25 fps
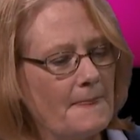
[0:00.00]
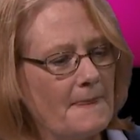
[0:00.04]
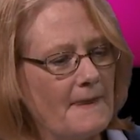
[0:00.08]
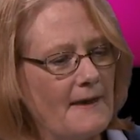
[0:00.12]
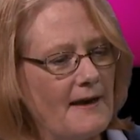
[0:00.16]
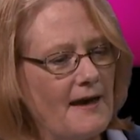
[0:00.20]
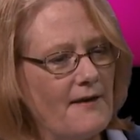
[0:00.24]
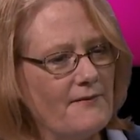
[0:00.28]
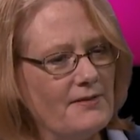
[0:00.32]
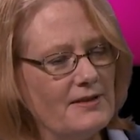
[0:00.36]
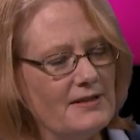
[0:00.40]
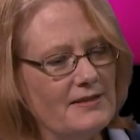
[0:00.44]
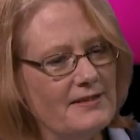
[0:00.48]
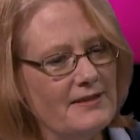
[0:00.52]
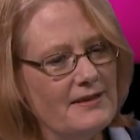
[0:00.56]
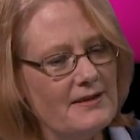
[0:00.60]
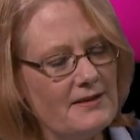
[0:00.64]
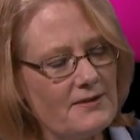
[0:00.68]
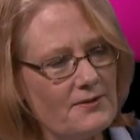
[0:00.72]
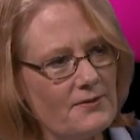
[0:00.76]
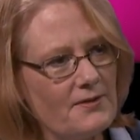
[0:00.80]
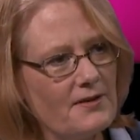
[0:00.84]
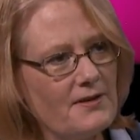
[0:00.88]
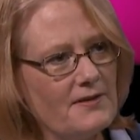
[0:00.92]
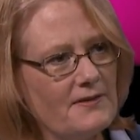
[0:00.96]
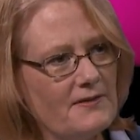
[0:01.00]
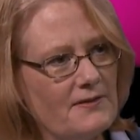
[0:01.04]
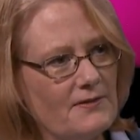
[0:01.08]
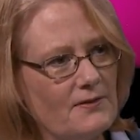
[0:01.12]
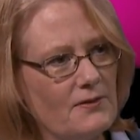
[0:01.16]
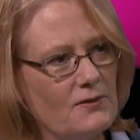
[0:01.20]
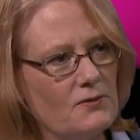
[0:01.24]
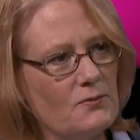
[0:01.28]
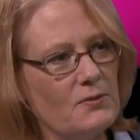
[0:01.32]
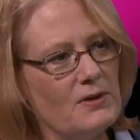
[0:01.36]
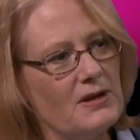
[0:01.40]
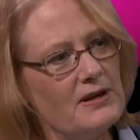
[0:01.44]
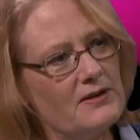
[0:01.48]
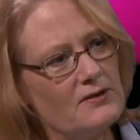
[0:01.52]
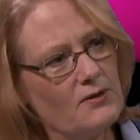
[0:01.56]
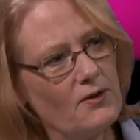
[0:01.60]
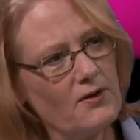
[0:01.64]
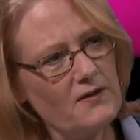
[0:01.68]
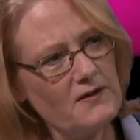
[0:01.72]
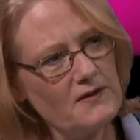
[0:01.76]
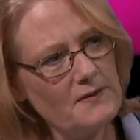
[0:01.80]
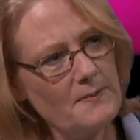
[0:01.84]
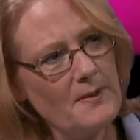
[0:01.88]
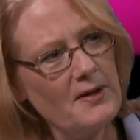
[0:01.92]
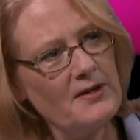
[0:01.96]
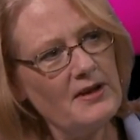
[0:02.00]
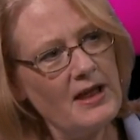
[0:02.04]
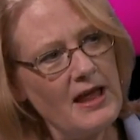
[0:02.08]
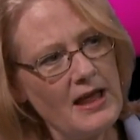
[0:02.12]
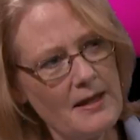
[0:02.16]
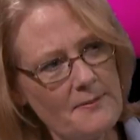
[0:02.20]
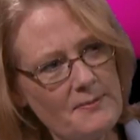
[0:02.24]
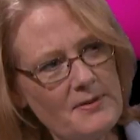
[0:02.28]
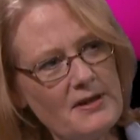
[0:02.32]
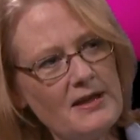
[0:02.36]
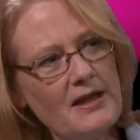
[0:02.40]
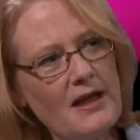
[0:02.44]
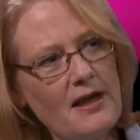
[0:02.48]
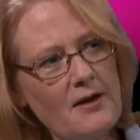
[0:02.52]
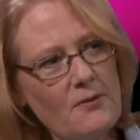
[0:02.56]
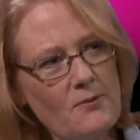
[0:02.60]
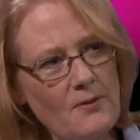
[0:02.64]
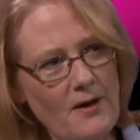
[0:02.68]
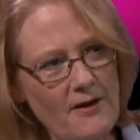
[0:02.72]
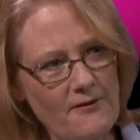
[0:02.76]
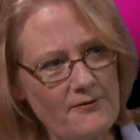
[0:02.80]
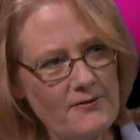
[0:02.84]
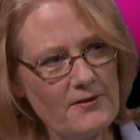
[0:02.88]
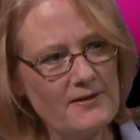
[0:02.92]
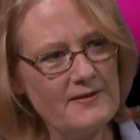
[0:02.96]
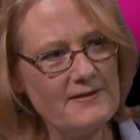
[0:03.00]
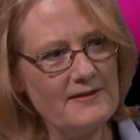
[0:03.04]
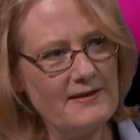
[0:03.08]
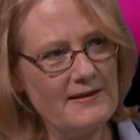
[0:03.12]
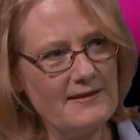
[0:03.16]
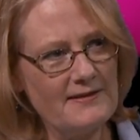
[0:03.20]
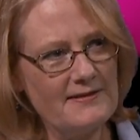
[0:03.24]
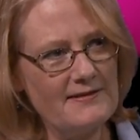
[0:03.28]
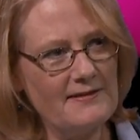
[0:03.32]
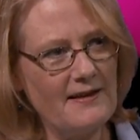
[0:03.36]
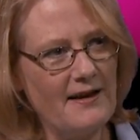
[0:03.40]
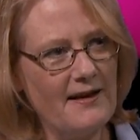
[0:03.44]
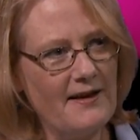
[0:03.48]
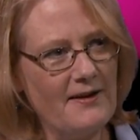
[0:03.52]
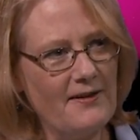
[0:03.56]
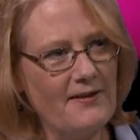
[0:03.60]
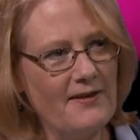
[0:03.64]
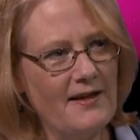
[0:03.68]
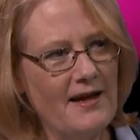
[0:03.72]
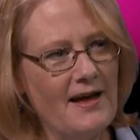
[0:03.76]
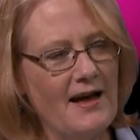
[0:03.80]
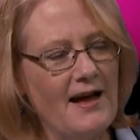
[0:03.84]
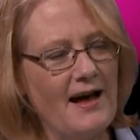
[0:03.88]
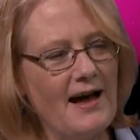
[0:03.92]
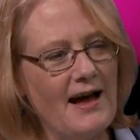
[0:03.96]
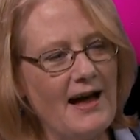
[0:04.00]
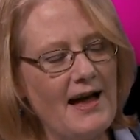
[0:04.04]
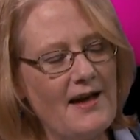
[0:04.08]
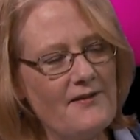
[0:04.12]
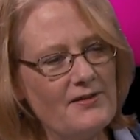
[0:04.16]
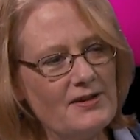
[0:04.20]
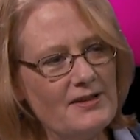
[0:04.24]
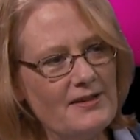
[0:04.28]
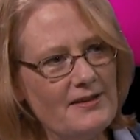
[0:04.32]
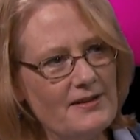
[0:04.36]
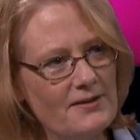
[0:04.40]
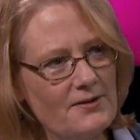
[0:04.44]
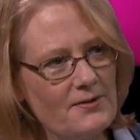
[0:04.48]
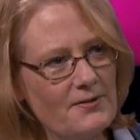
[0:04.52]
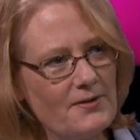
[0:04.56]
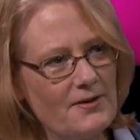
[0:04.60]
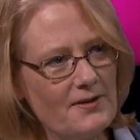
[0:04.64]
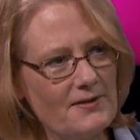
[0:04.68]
I have a little concern when he talks about APA referencing style. I have a little